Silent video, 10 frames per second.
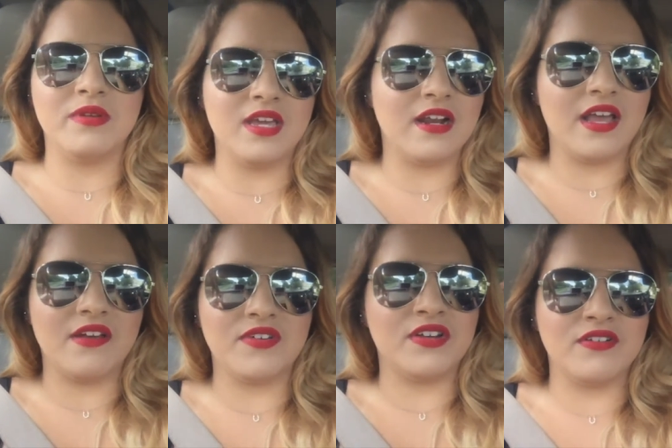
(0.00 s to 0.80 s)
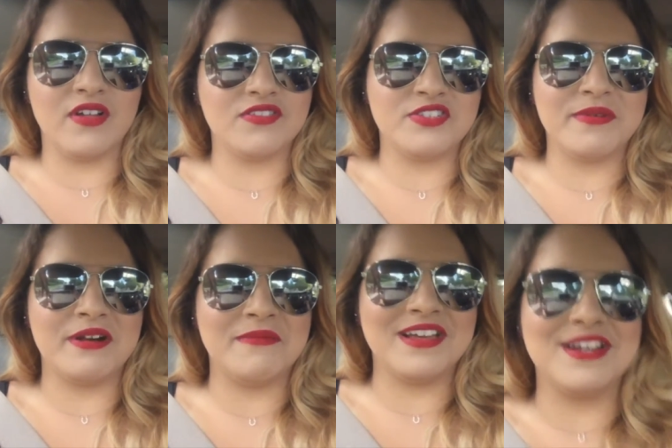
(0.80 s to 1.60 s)
But yet I have a hundred dollars to spend
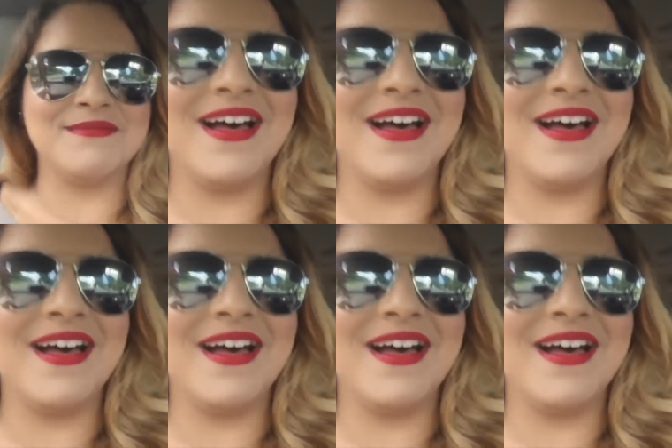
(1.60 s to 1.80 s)
on makeup.